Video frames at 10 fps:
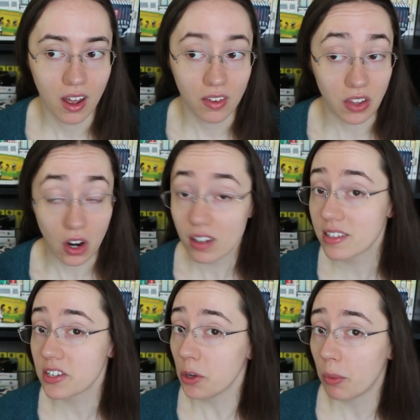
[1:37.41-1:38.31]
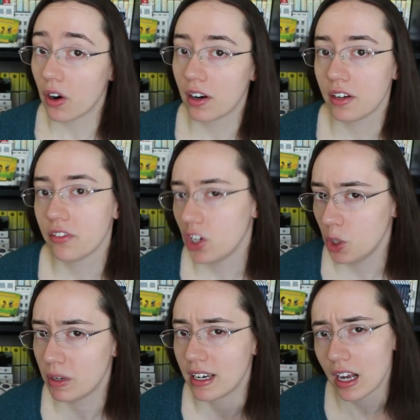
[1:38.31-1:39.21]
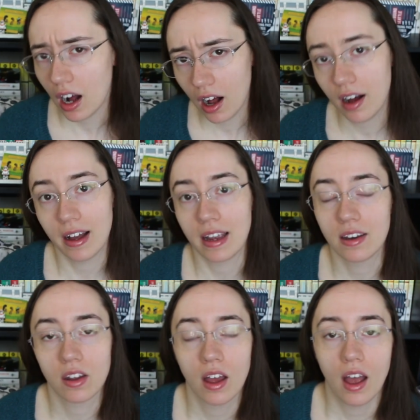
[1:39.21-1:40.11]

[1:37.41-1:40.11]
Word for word: they are still part of humankind,